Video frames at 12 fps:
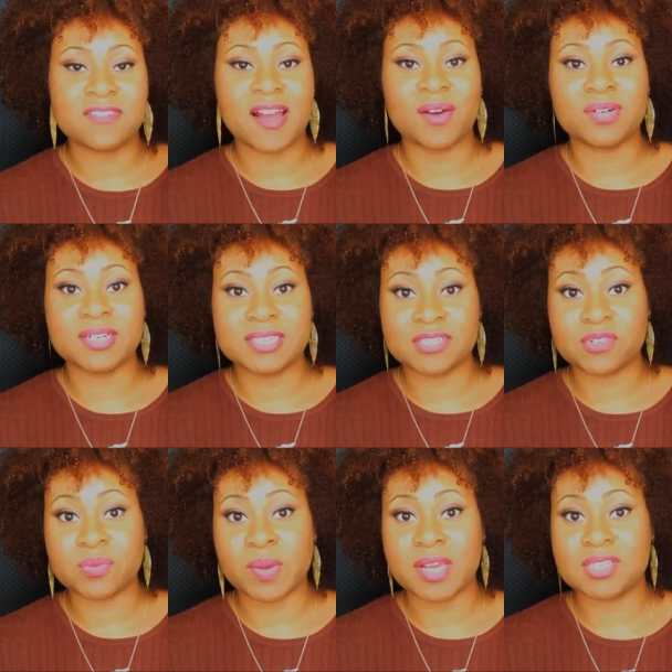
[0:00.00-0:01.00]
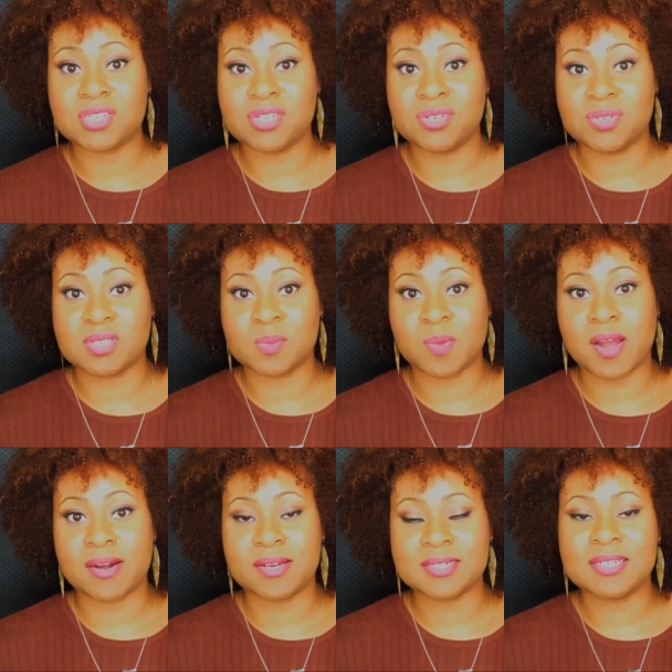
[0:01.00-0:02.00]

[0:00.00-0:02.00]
found a different way to use this product.